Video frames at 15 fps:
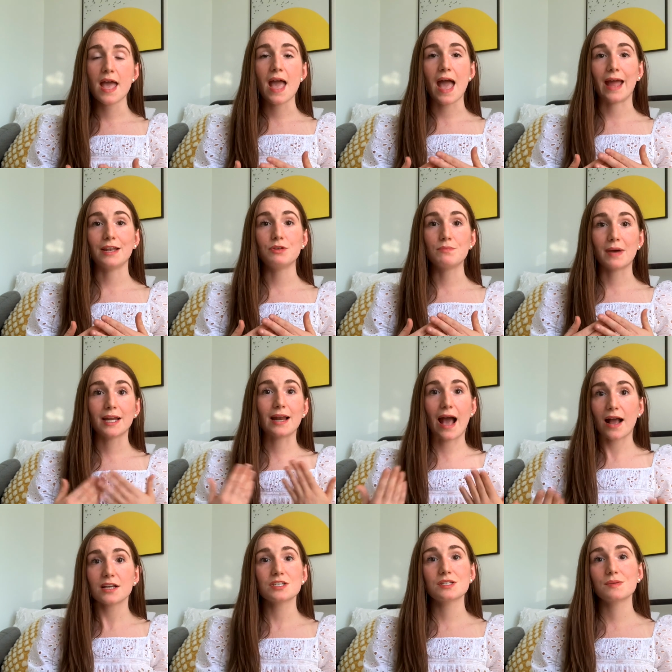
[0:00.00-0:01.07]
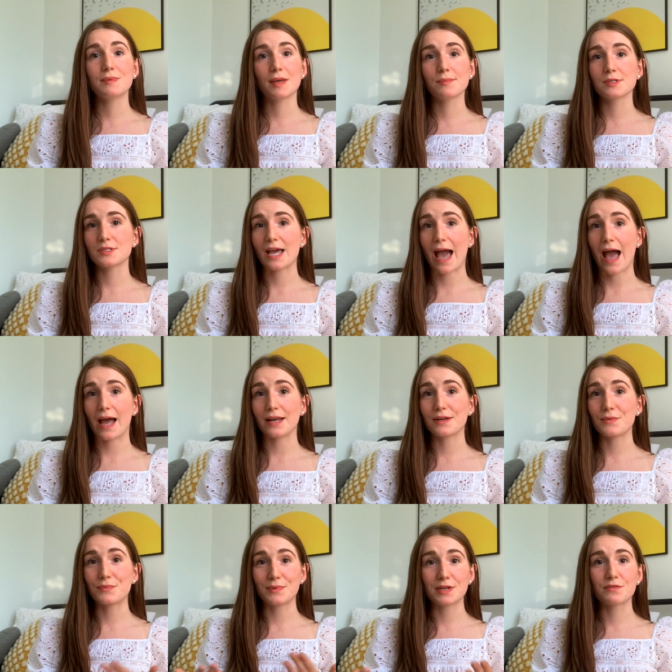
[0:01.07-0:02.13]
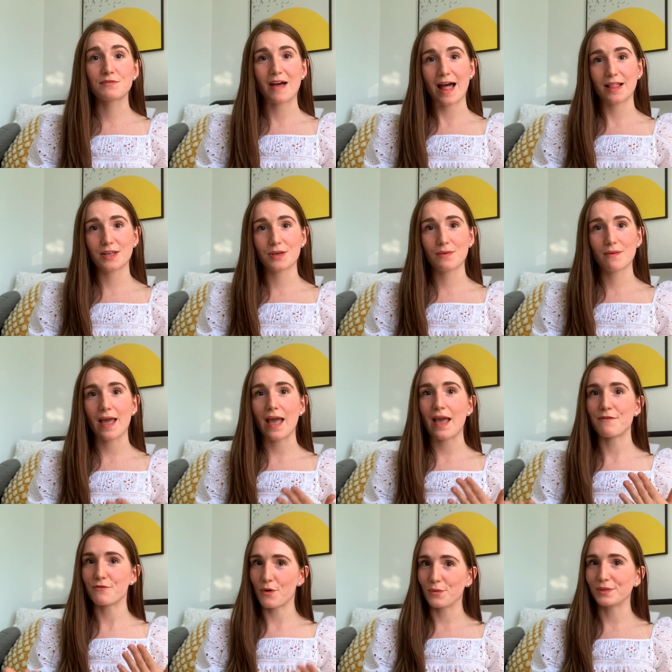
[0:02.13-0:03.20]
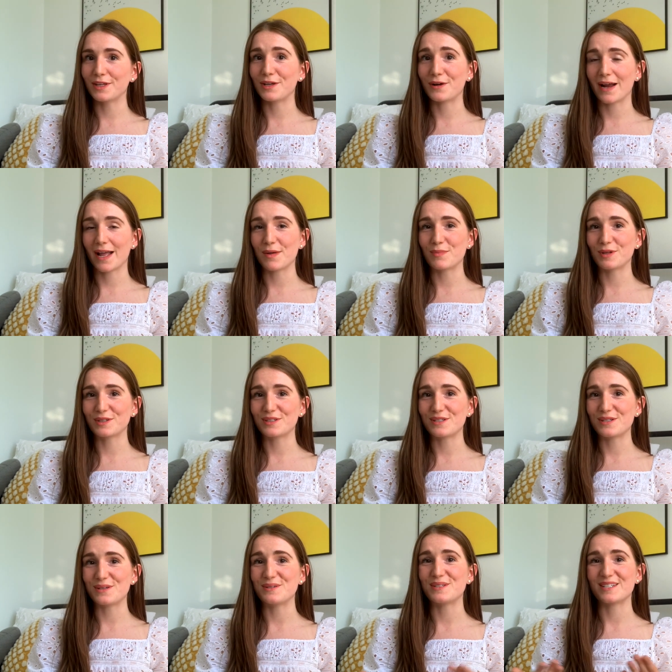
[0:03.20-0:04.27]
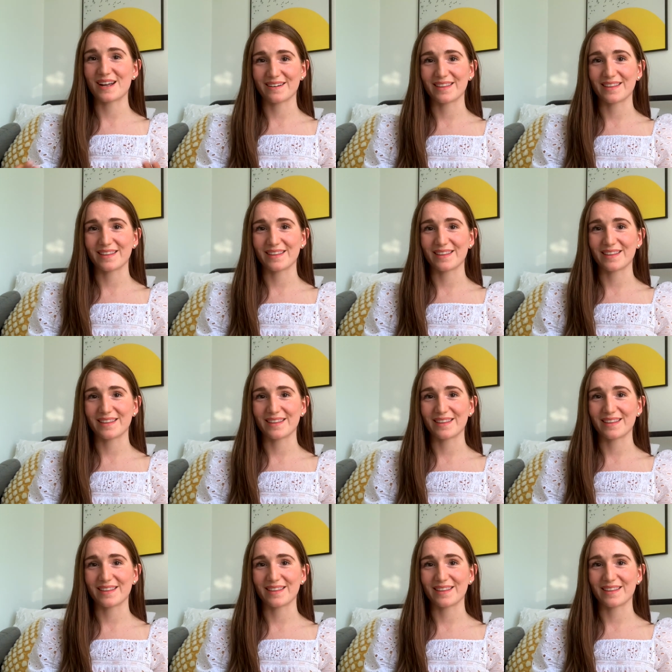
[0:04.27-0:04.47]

and you might actually be able to add real value if only you're able to share